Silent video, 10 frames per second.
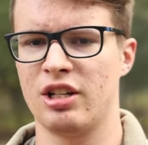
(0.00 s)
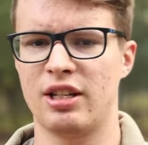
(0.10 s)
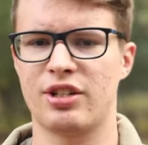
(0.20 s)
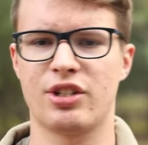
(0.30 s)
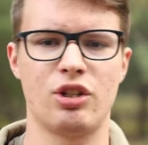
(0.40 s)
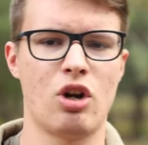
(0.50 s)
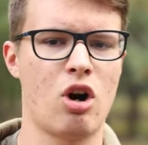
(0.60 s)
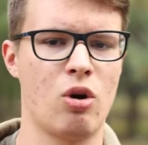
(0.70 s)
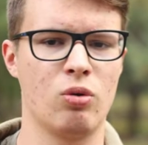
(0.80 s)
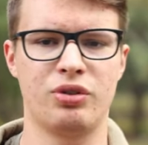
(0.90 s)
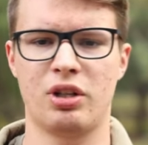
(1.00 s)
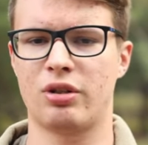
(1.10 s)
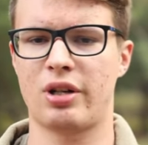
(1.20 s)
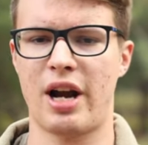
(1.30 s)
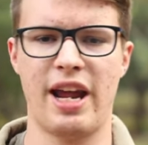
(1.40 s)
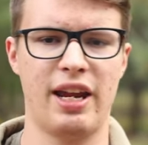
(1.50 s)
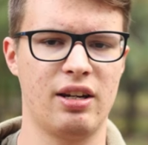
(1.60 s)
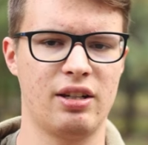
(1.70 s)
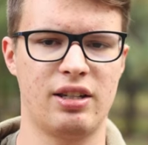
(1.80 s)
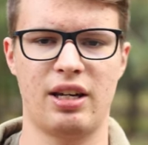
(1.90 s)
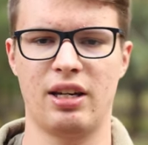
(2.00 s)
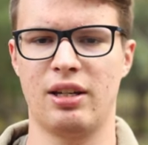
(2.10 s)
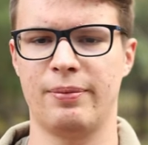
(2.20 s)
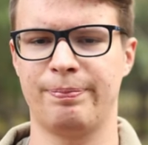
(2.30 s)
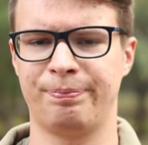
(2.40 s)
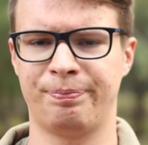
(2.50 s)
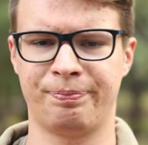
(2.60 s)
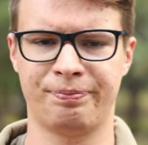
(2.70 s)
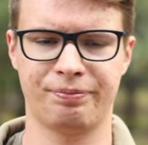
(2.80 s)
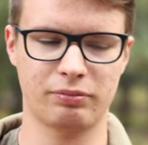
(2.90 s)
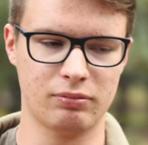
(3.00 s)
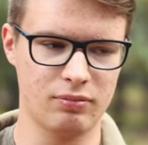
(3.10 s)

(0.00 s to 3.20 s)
the snow, the rain, the um,